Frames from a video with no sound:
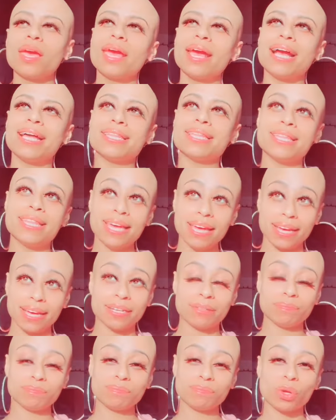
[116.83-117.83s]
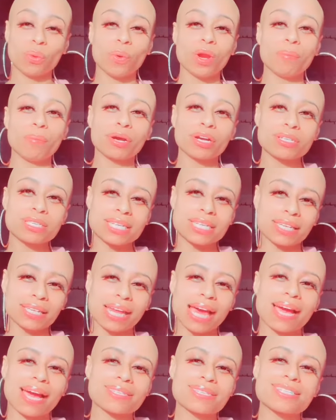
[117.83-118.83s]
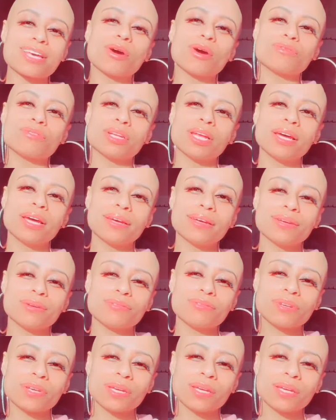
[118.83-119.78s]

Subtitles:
And then when a person lacks self-love,